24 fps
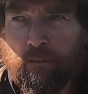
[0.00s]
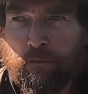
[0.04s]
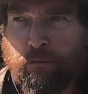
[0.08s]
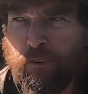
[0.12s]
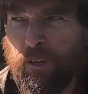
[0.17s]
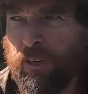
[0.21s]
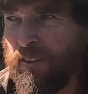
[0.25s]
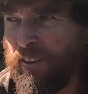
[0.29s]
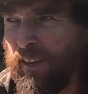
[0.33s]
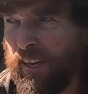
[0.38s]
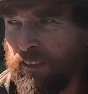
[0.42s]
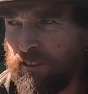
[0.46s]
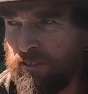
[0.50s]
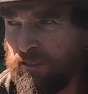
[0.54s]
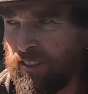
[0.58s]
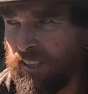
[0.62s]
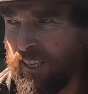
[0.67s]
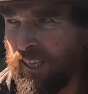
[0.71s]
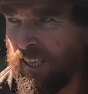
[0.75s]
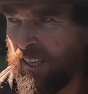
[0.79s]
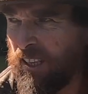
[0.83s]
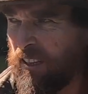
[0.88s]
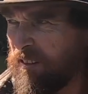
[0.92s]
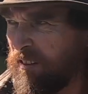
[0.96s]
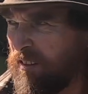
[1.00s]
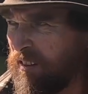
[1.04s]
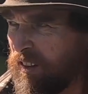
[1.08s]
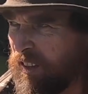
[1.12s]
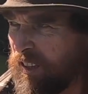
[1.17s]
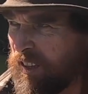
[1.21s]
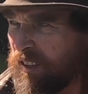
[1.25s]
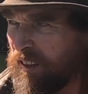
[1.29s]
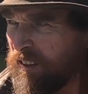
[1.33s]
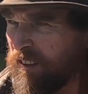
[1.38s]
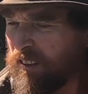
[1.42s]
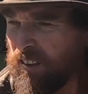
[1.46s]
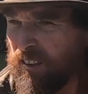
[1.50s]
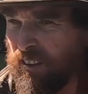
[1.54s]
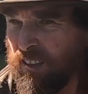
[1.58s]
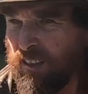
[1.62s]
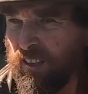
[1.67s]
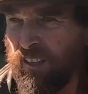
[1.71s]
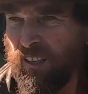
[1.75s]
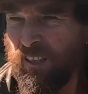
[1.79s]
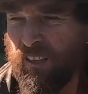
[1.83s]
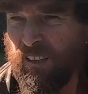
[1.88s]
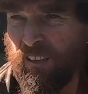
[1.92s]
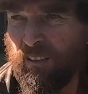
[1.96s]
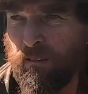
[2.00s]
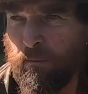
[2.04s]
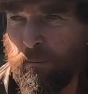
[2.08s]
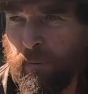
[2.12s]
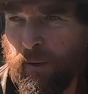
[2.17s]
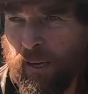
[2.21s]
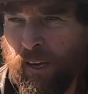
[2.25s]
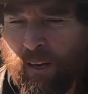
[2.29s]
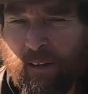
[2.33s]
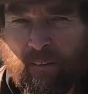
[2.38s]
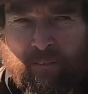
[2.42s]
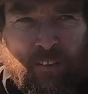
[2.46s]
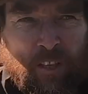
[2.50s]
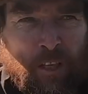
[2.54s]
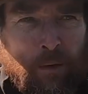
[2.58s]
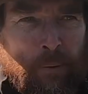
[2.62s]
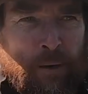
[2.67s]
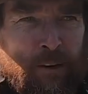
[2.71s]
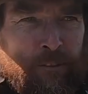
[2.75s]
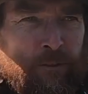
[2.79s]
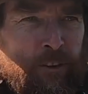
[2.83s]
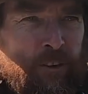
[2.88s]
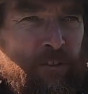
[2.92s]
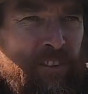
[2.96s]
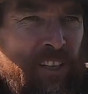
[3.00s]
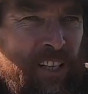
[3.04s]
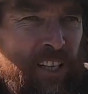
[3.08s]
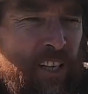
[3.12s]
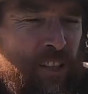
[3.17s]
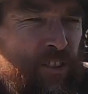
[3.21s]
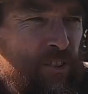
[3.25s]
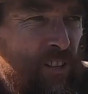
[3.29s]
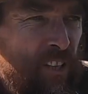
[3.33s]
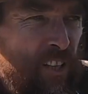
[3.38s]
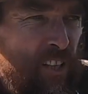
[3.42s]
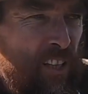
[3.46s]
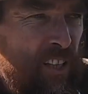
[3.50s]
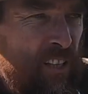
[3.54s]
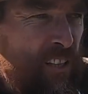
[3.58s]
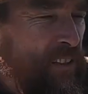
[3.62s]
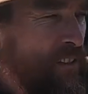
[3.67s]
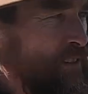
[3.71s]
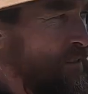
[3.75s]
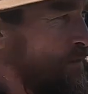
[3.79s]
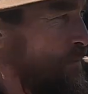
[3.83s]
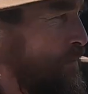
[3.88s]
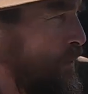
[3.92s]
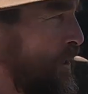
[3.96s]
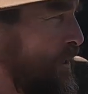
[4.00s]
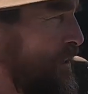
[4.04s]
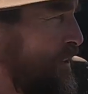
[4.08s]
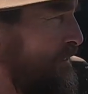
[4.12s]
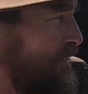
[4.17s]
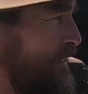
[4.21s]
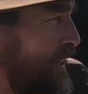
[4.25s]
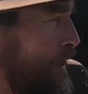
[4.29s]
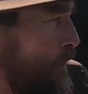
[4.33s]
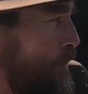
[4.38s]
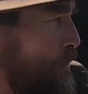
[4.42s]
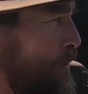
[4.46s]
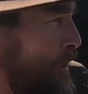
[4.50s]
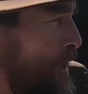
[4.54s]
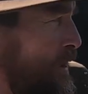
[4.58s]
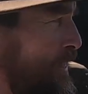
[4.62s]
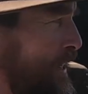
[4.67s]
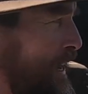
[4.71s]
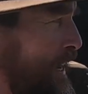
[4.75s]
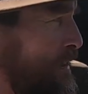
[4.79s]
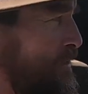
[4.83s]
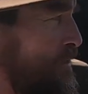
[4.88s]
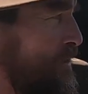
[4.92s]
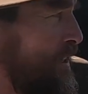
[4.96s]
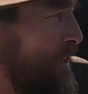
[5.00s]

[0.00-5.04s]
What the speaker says: 3,000 days. I've done about 1,500 here. Once I've done 3,000